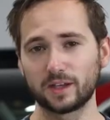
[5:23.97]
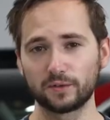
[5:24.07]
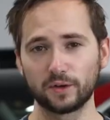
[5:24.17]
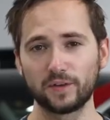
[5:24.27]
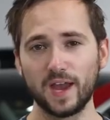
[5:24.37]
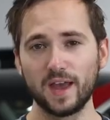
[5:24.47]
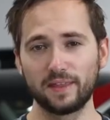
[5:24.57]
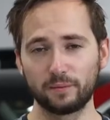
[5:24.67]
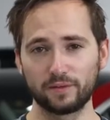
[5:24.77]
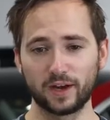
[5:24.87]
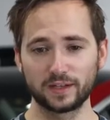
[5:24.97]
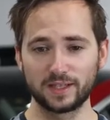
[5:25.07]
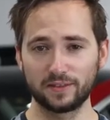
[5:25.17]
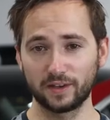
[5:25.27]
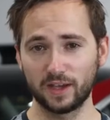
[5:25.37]
sunroof, then we've got
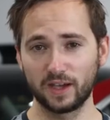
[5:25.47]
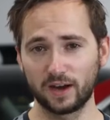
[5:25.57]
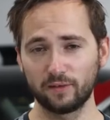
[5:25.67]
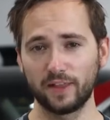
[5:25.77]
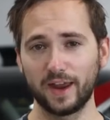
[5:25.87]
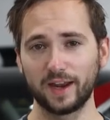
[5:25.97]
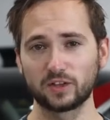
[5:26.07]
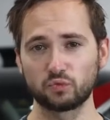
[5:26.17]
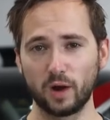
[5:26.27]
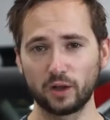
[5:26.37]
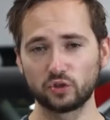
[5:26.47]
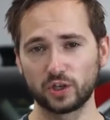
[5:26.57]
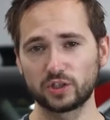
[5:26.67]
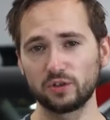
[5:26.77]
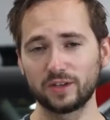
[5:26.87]
tint that can cover that as well,
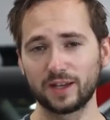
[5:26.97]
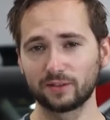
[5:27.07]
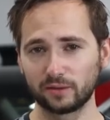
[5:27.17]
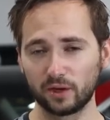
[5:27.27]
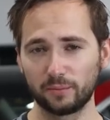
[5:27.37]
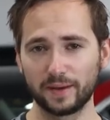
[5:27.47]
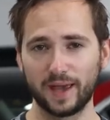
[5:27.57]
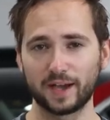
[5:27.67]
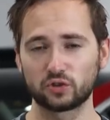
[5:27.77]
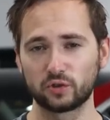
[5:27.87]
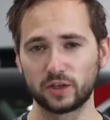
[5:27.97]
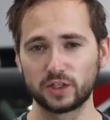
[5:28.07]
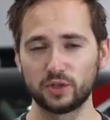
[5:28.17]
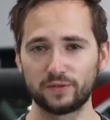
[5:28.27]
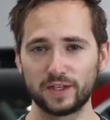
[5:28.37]
just so you can get a little bit extra
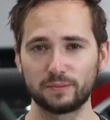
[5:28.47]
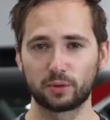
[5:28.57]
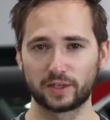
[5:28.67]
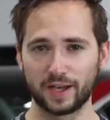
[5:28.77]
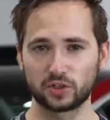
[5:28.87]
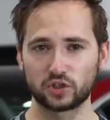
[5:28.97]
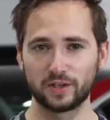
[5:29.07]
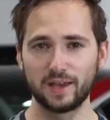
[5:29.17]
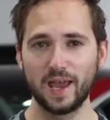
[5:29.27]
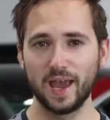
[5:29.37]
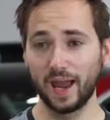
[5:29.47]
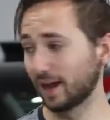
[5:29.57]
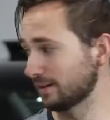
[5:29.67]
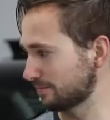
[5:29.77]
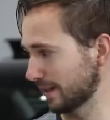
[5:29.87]
UV protection.
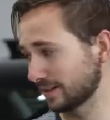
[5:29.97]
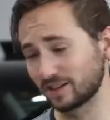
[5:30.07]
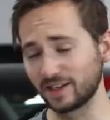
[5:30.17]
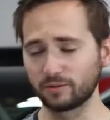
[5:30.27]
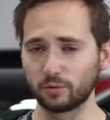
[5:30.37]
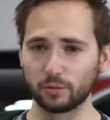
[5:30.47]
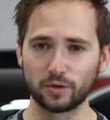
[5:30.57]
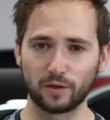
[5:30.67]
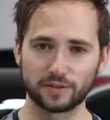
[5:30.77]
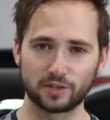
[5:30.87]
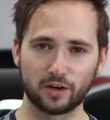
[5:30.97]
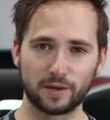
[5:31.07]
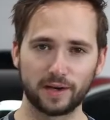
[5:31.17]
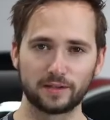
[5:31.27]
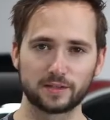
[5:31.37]
And that's exactly what we're doing on this car
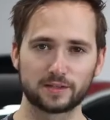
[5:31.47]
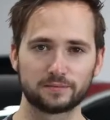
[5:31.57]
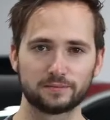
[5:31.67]
behind us.